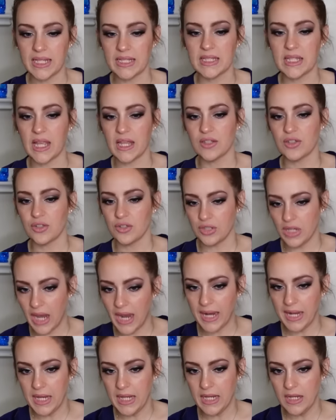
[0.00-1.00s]
legs are
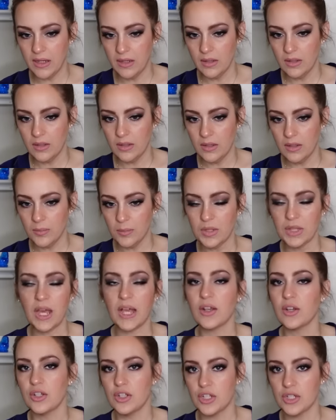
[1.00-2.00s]
tiny, but that
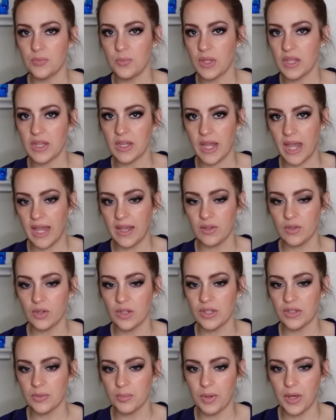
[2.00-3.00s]
could just be the angle
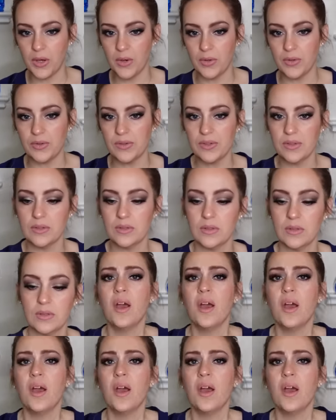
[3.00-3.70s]
and the pose.